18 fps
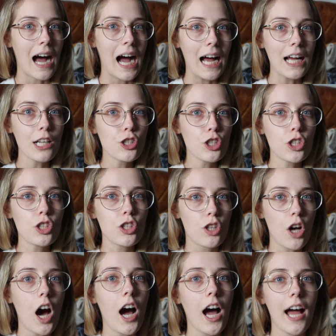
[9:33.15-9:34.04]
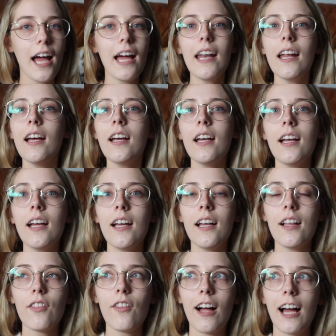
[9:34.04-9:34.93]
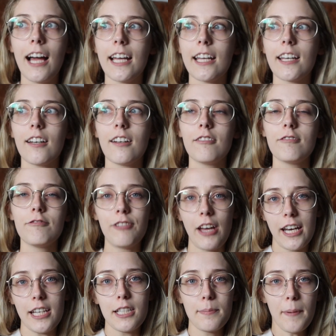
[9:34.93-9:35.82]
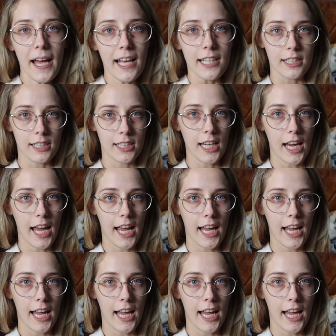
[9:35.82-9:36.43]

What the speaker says: I just thought, like, fed is best.